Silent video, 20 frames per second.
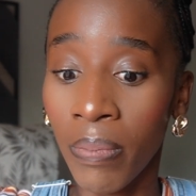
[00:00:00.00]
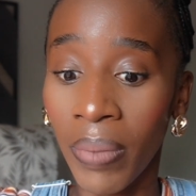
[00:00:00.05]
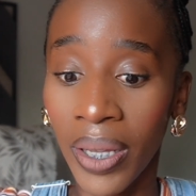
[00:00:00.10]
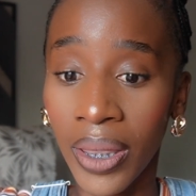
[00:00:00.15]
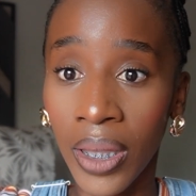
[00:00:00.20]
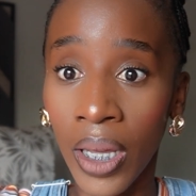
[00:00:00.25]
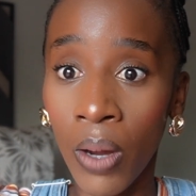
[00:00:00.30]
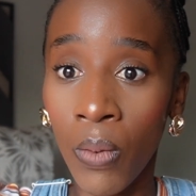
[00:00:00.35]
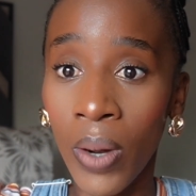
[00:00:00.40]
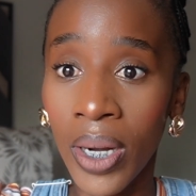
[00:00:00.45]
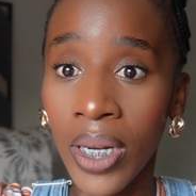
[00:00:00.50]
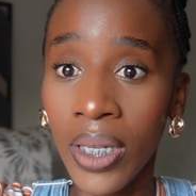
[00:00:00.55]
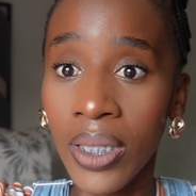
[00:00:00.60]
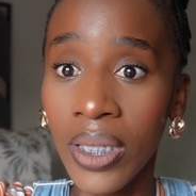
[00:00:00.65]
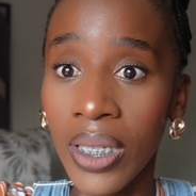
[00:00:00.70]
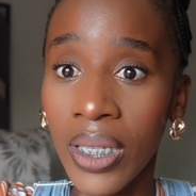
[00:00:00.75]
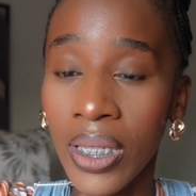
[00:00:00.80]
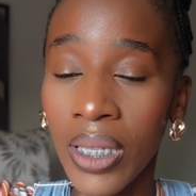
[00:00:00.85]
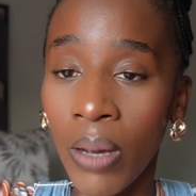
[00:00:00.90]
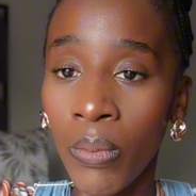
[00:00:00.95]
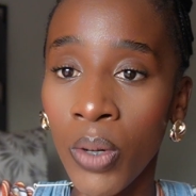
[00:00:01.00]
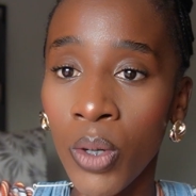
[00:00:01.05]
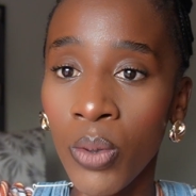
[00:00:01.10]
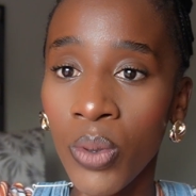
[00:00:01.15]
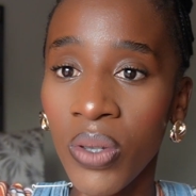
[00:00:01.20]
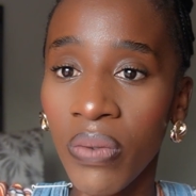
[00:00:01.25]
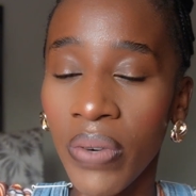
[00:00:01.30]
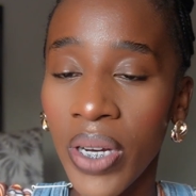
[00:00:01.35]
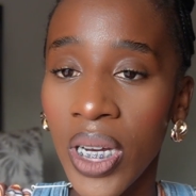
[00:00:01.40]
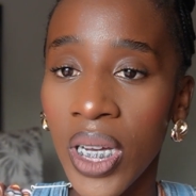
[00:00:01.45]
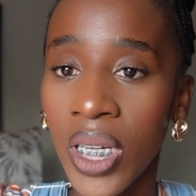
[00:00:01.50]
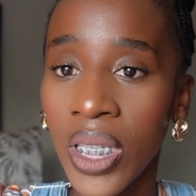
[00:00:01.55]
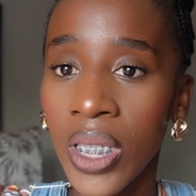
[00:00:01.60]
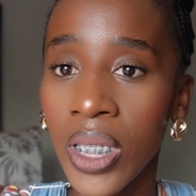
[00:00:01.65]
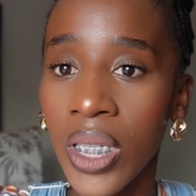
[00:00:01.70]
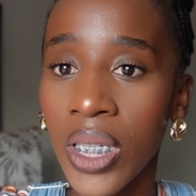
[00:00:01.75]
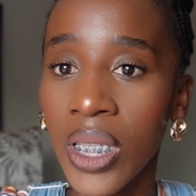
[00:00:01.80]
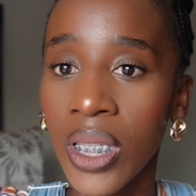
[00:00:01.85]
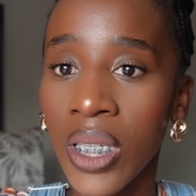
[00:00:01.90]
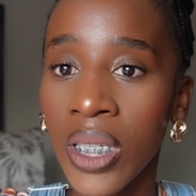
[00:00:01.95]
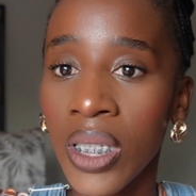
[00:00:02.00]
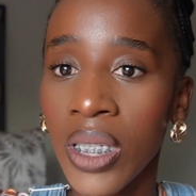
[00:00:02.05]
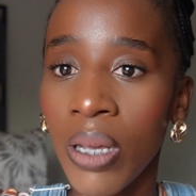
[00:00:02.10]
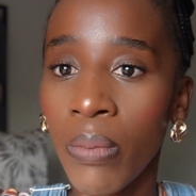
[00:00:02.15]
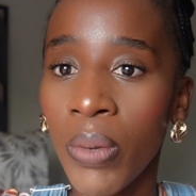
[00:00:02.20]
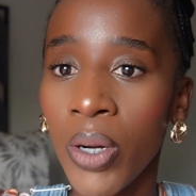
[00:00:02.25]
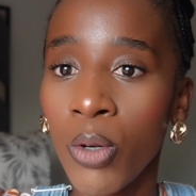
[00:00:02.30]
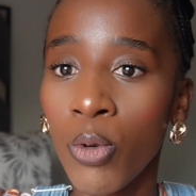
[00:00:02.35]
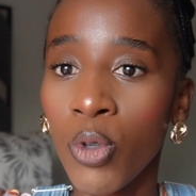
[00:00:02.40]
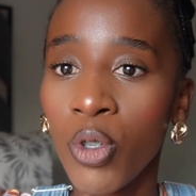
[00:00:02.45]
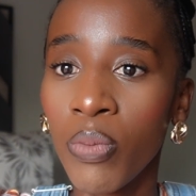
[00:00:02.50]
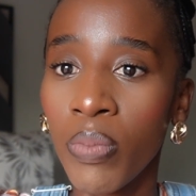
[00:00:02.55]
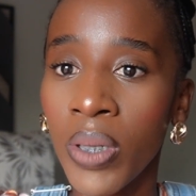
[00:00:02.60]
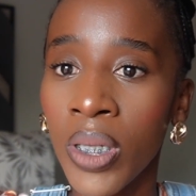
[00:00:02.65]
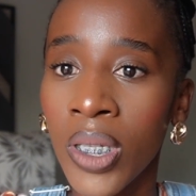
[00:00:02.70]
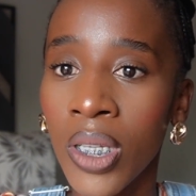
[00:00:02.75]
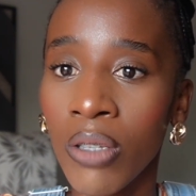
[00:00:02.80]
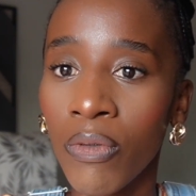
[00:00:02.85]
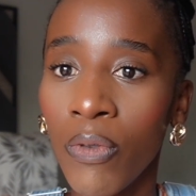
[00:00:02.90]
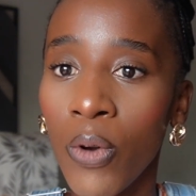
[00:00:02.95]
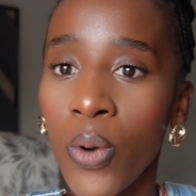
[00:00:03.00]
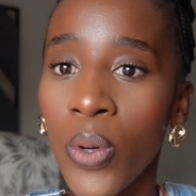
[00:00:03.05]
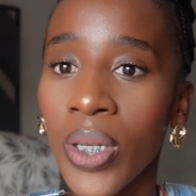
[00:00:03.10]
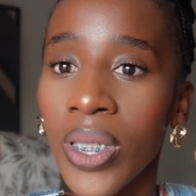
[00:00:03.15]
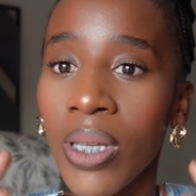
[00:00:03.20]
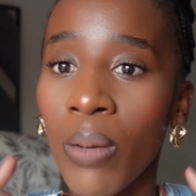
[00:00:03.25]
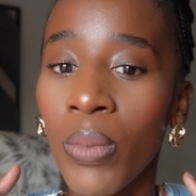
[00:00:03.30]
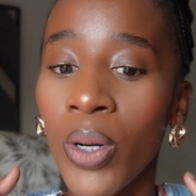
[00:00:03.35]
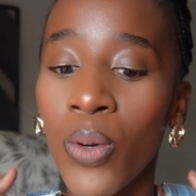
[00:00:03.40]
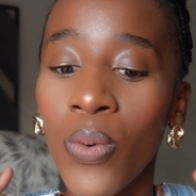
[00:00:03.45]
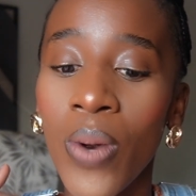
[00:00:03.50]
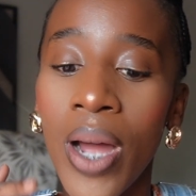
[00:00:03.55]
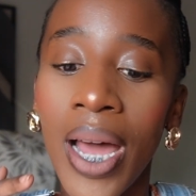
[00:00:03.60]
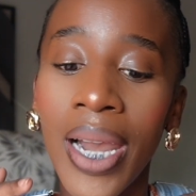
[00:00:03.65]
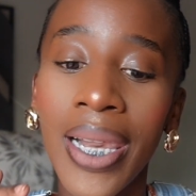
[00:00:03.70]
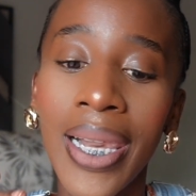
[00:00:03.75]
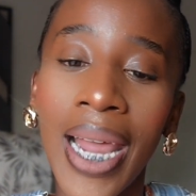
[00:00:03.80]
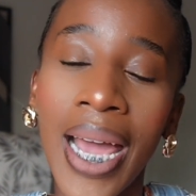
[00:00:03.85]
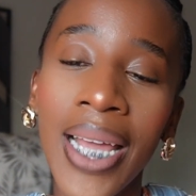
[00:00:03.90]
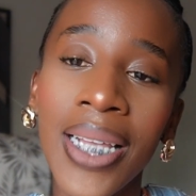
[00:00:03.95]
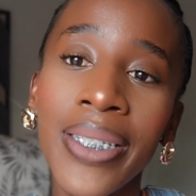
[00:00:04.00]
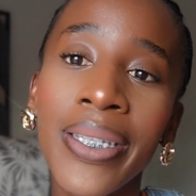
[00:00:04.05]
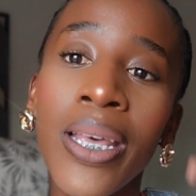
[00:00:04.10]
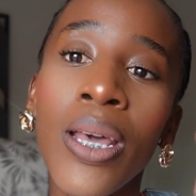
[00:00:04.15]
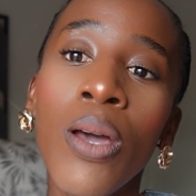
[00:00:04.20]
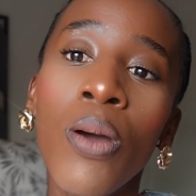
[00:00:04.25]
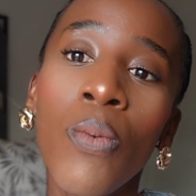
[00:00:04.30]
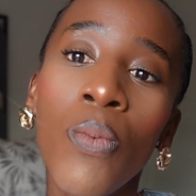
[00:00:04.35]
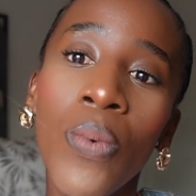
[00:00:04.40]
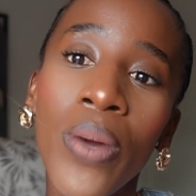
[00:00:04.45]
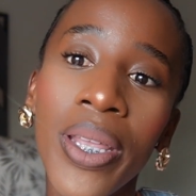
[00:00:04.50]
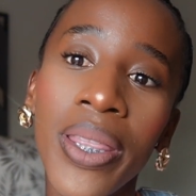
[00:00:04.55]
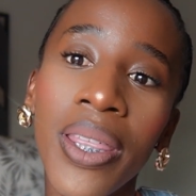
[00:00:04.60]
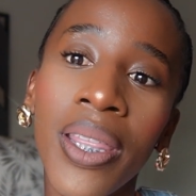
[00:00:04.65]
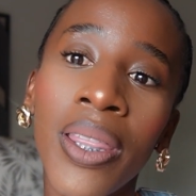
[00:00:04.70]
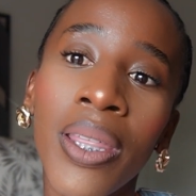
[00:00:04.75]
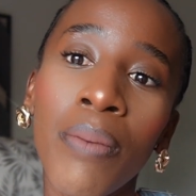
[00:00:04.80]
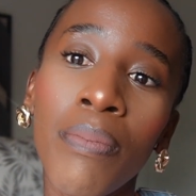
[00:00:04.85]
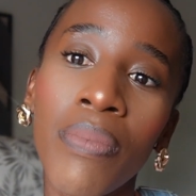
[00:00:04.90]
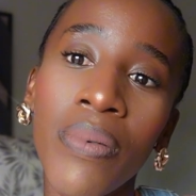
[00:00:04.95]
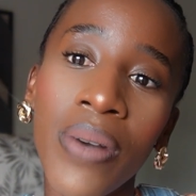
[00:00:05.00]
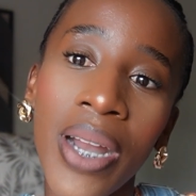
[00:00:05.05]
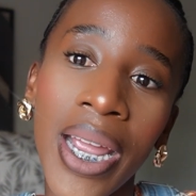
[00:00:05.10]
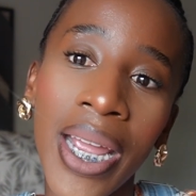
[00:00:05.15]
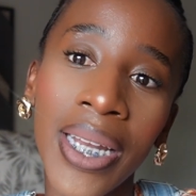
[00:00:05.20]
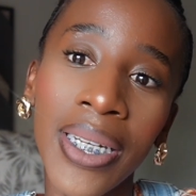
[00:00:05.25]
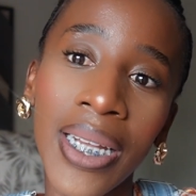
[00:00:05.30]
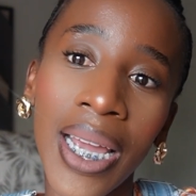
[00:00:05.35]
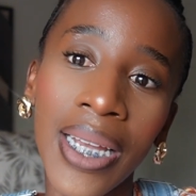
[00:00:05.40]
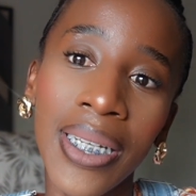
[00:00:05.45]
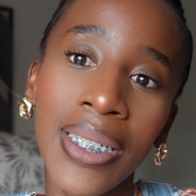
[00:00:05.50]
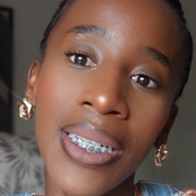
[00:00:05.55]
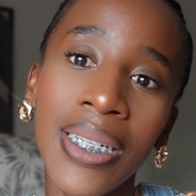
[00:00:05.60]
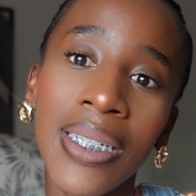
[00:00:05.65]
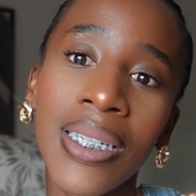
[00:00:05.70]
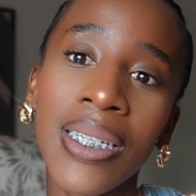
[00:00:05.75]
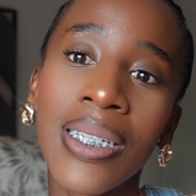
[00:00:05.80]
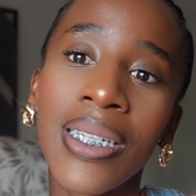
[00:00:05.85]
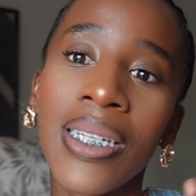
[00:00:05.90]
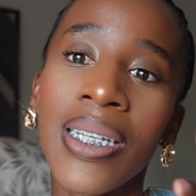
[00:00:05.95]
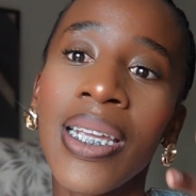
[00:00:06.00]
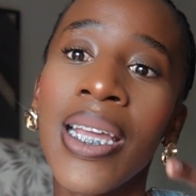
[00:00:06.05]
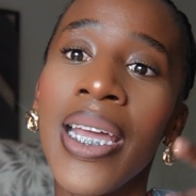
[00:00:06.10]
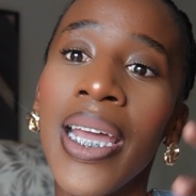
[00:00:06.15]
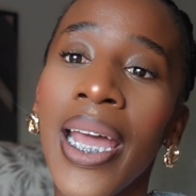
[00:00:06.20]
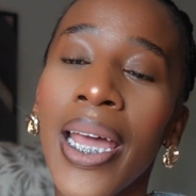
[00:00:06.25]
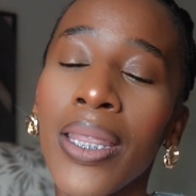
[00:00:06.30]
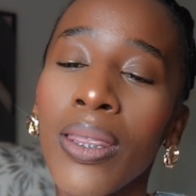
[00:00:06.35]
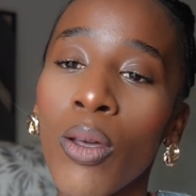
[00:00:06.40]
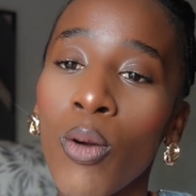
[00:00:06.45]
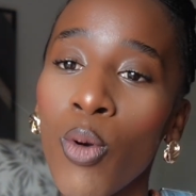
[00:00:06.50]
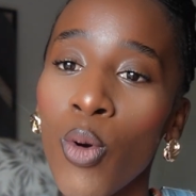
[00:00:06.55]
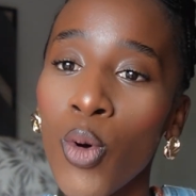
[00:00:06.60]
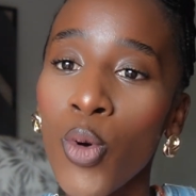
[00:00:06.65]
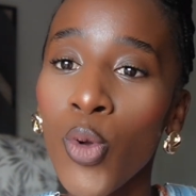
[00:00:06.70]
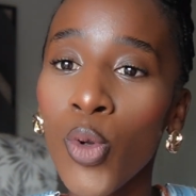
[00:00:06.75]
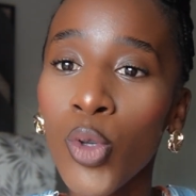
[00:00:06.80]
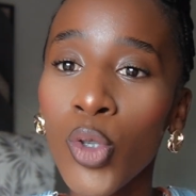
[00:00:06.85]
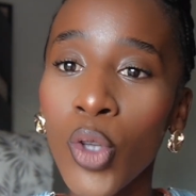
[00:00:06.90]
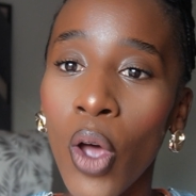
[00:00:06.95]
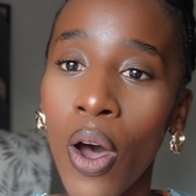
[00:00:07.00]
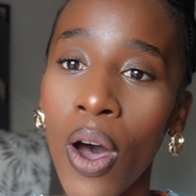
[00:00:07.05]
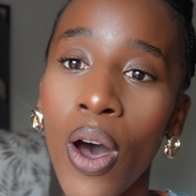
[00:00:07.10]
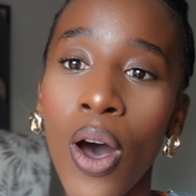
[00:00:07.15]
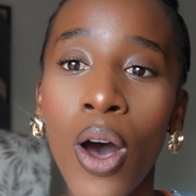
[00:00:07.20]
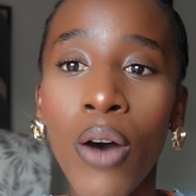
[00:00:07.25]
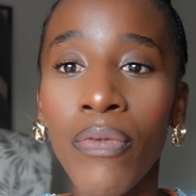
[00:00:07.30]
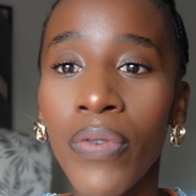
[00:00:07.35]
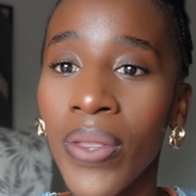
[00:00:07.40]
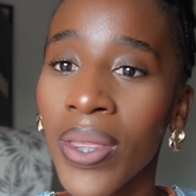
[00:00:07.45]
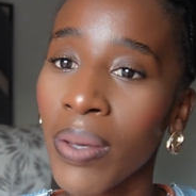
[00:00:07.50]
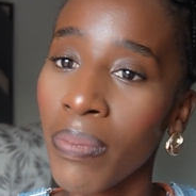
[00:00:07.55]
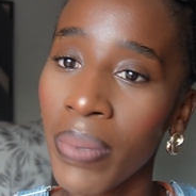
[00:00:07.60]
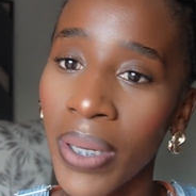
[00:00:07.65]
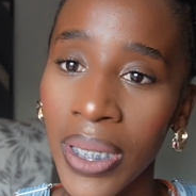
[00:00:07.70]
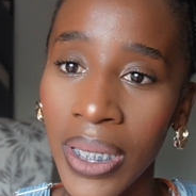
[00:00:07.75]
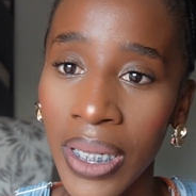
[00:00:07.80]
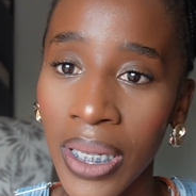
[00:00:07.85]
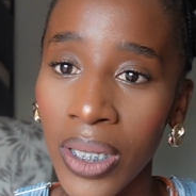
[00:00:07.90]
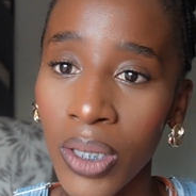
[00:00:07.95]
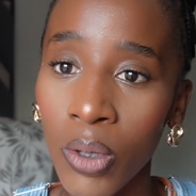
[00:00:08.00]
but they want to see someone who's very consistent, someone who's business focused, someone who aligns with the brand identity and the goals of the business.